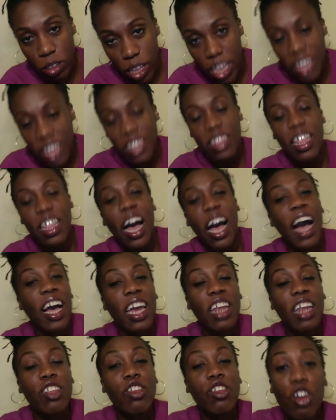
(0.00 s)
is not going
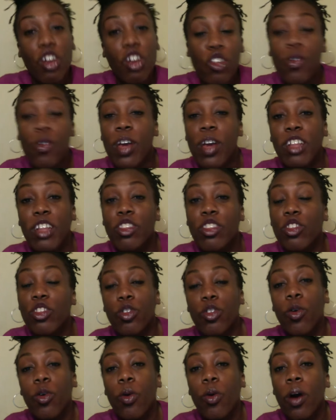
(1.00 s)
to turn you
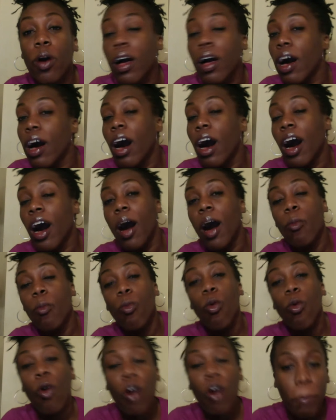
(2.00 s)
into
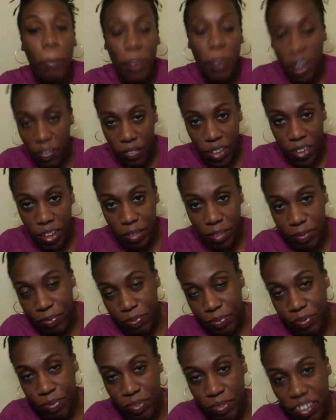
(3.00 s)
Warren Buffett.
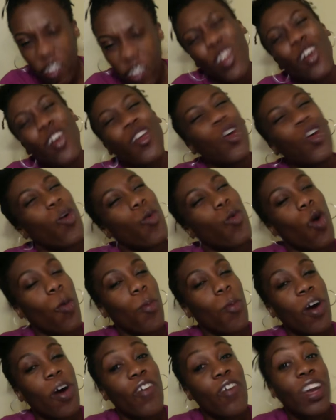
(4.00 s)
If you don't know Warren
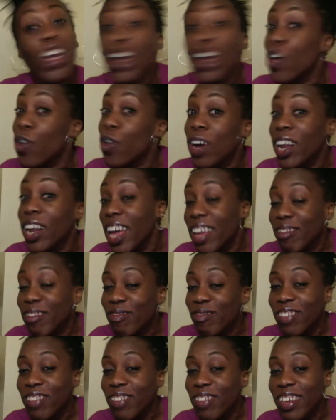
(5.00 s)
Buffett, Google it,
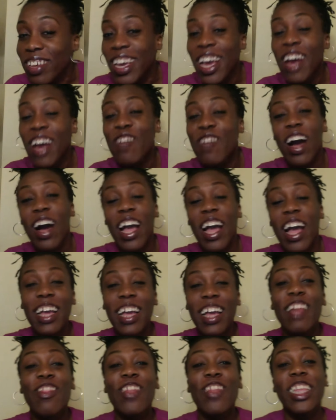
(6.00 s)
right?
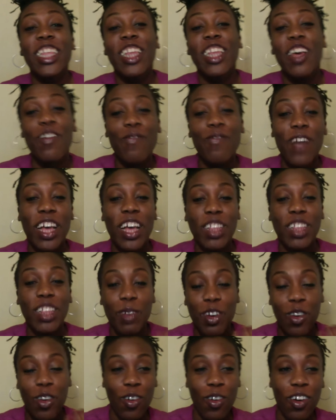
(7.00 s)
This investment
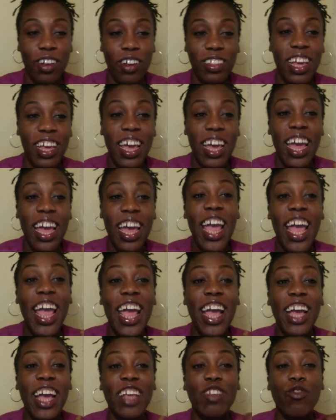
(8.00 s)
course
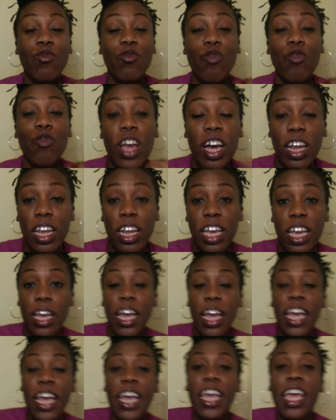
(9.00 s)
is really
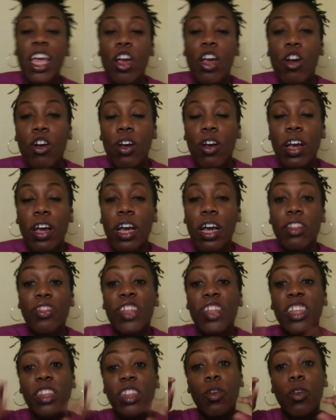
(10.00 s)
here,
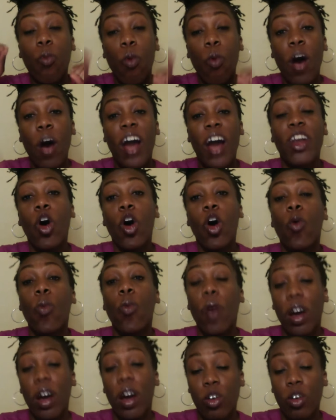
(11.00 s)
this
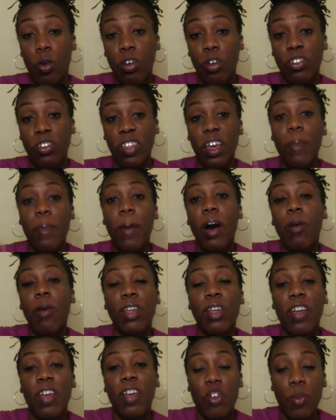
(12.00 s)
101 course. Think about what
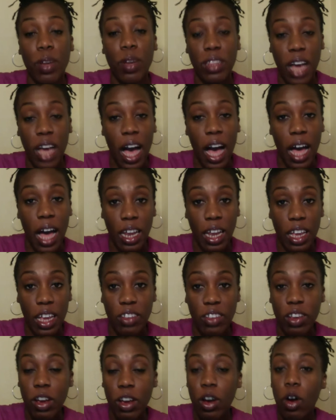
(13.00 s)
if you went to college,
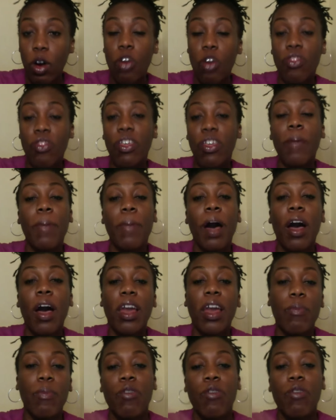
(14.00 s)
or think about any
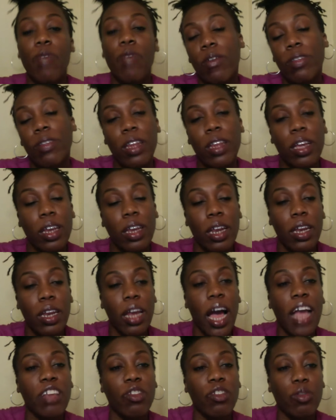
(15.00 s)
prerequisite in
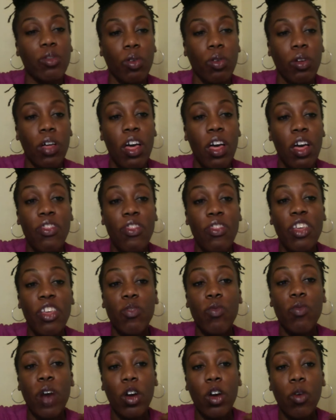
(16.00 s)
high school. This
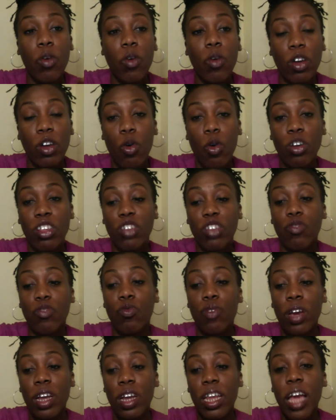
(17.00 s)
101 course is
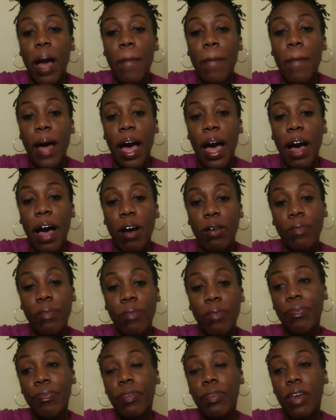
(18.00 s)
really about
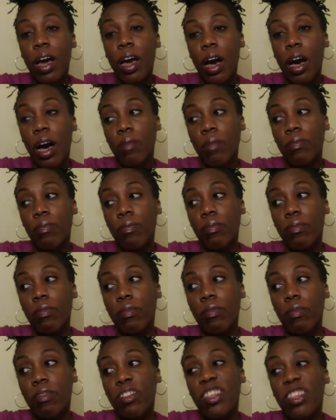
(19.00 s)

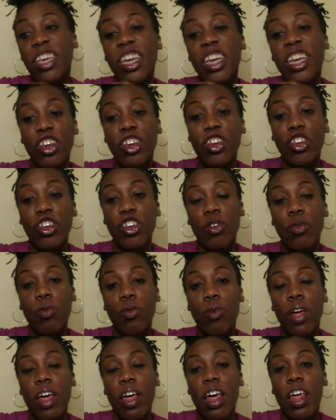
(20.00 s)
teaching you
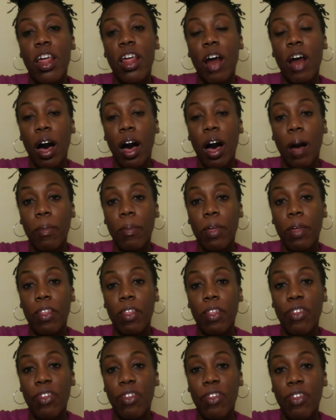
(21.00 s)

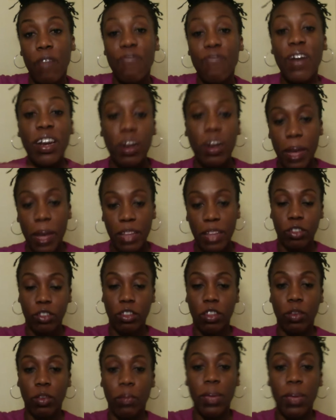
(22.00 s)
the fundamentals.
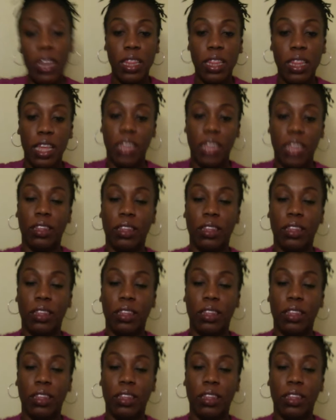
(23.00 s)
So meaning this,